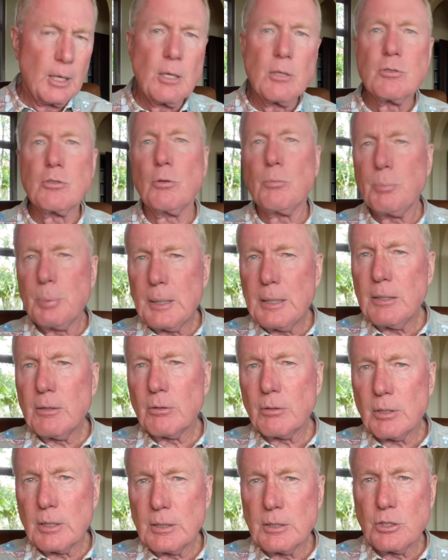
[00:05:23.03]
So
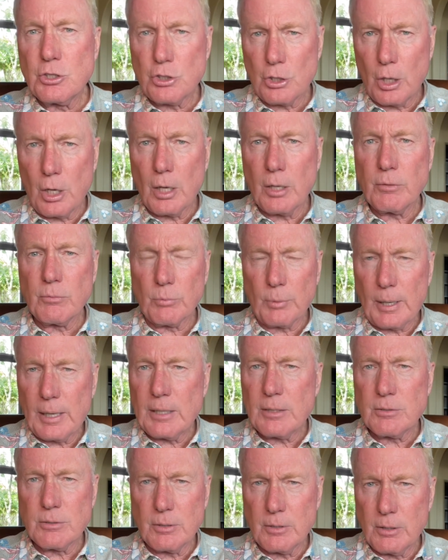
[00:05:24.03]
Peter and John
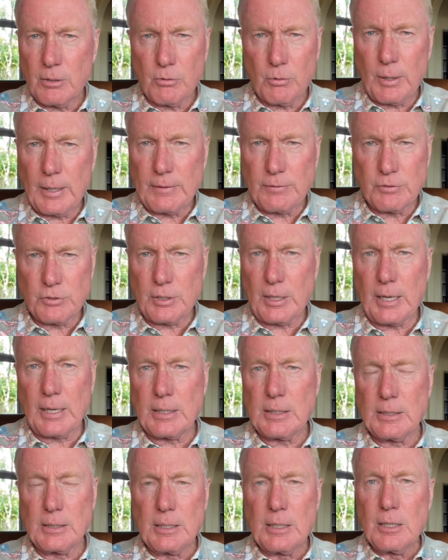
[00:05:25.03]
ran to the
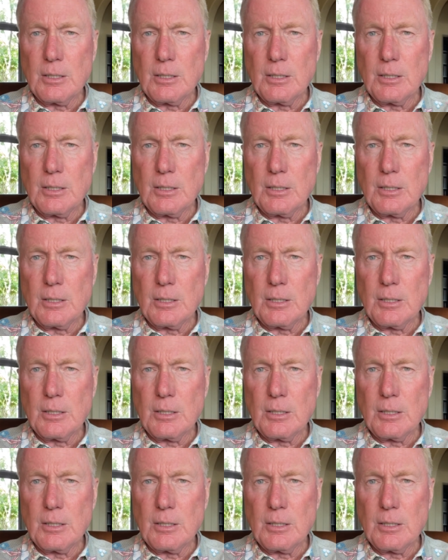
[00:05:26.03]
gravesite.